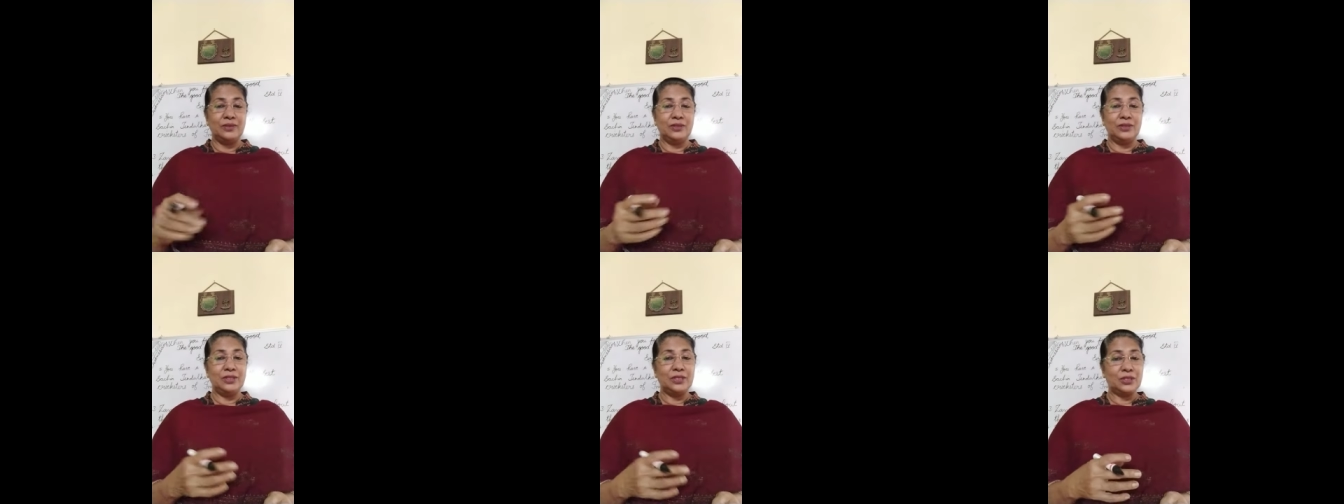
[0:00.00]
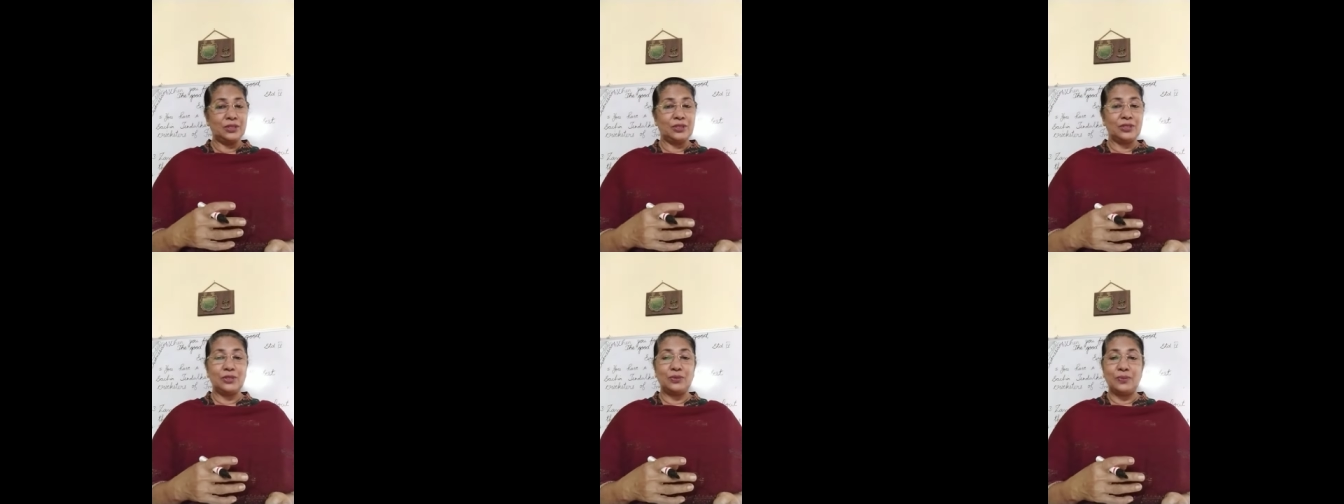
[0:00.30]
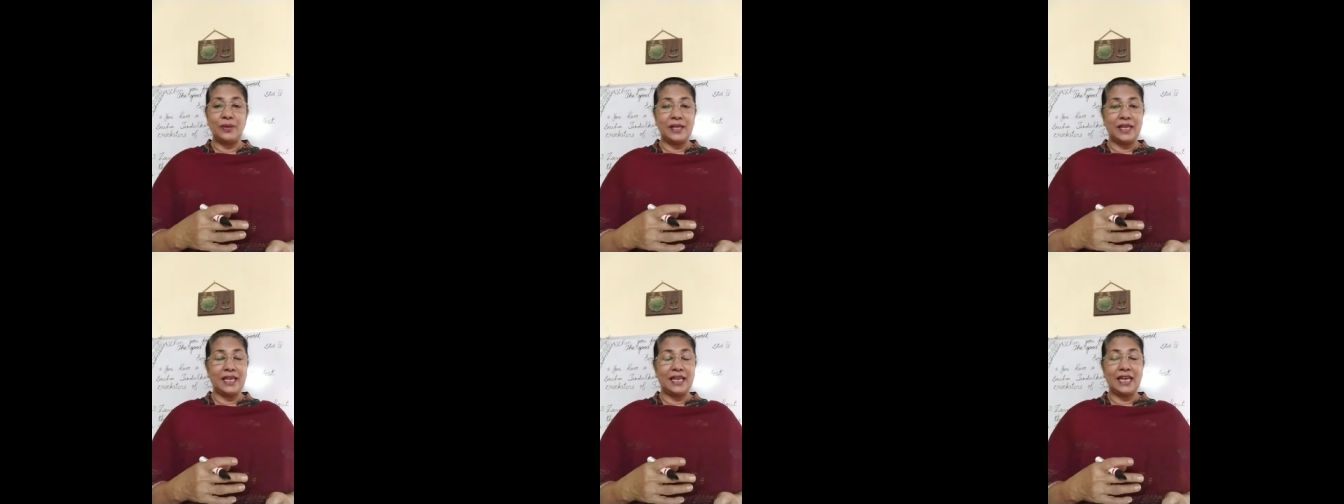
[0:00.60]
This is
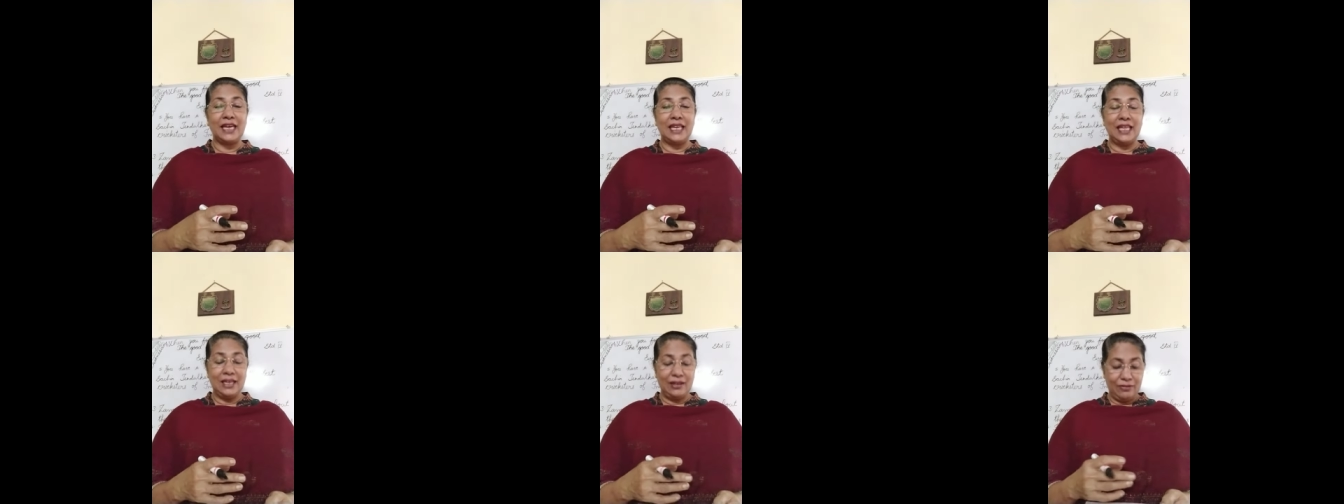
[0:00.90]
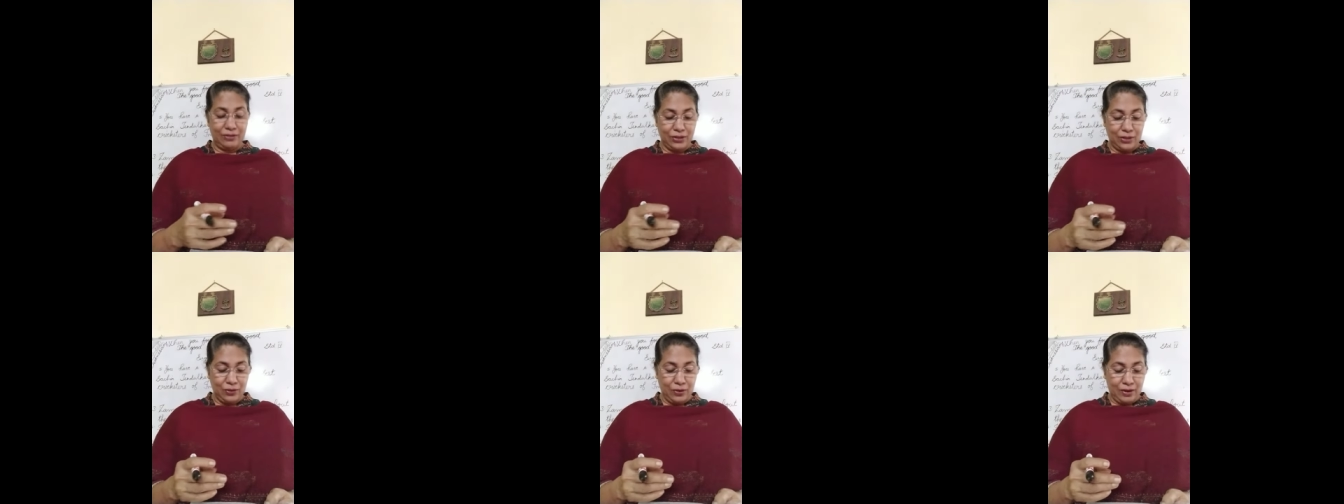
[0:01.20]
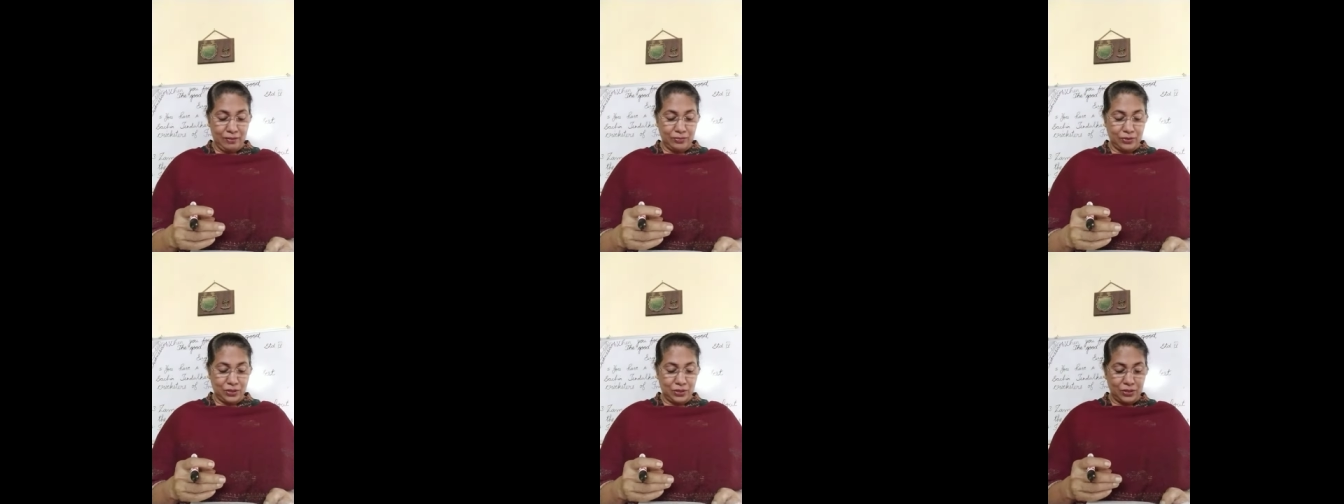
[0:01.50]
very clear with you,
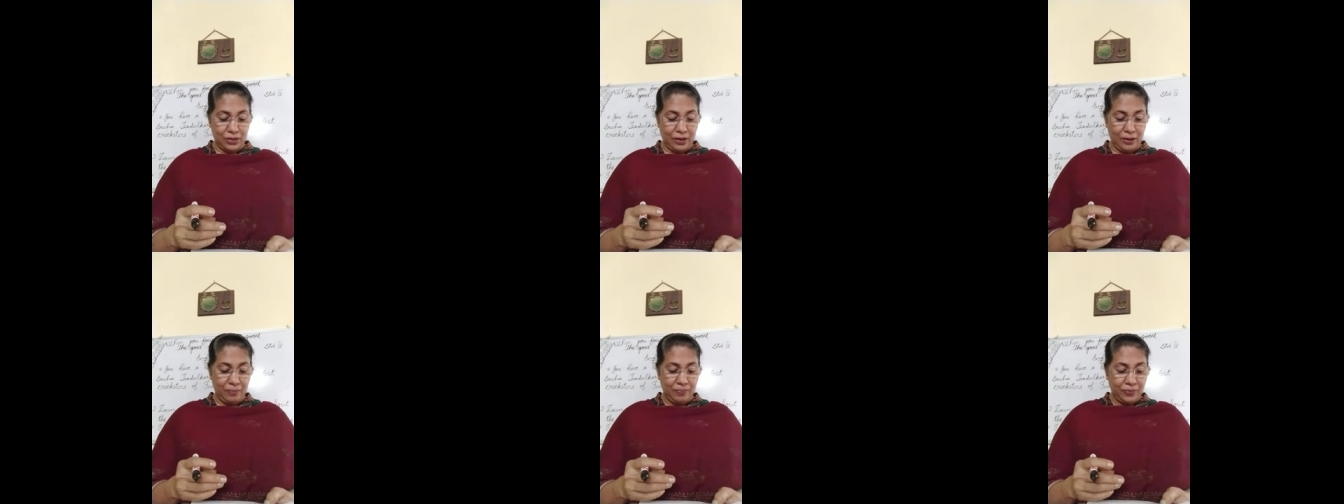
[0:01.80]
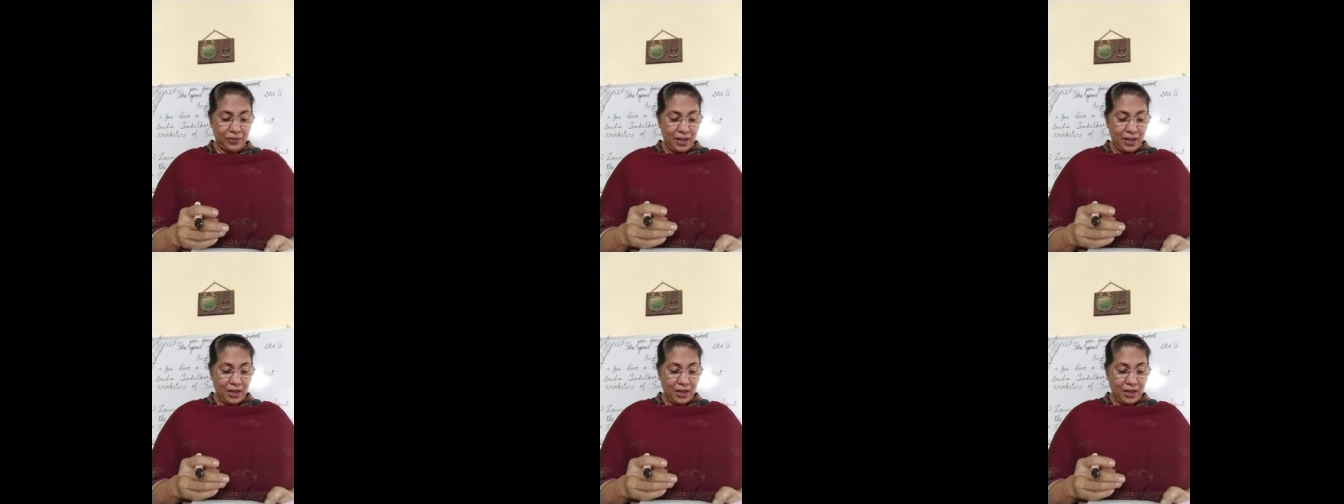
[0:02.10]
I'm sure.